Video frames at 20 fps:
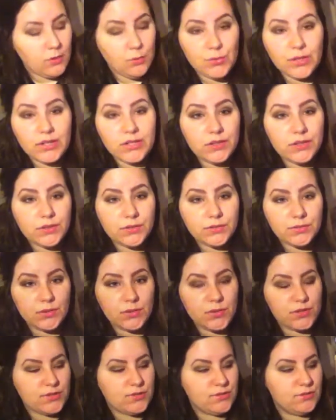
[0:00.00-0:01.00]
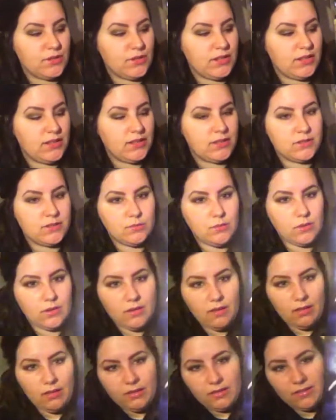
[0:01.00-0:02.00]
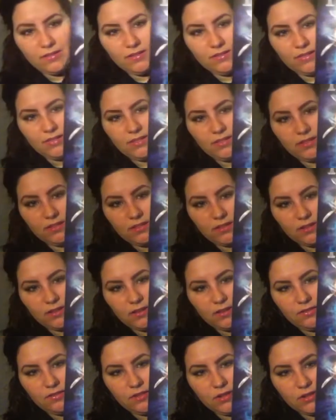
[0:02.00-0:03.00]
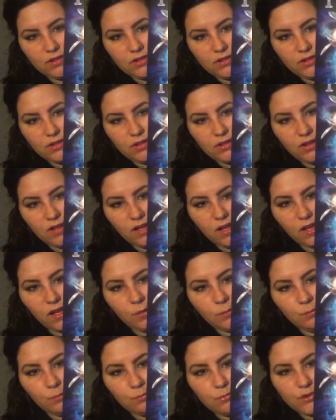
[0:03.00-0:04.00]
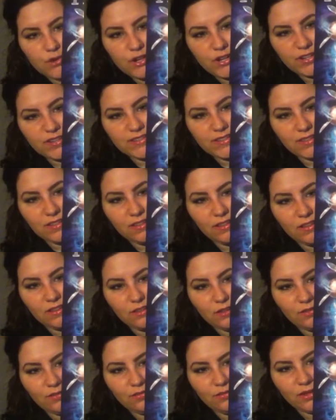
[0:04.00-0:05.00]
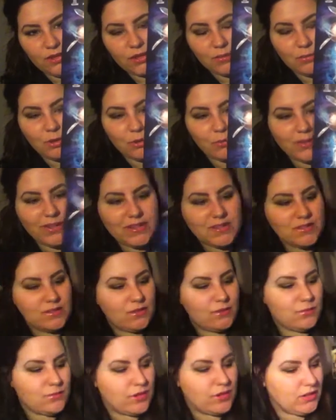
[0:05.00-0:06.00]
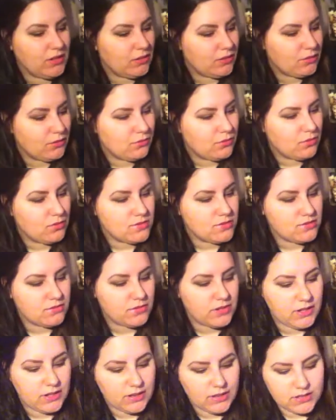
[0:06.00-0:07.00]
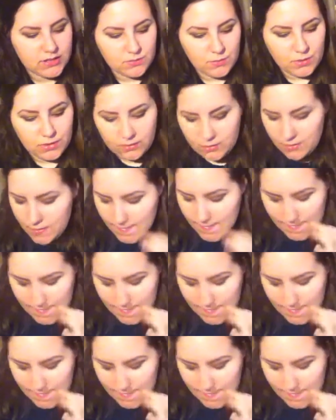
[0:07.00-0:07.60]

Really looking forward to reading this one. I think the cover predicts a lot of funny moments, so I'm really looking forward to reading this one.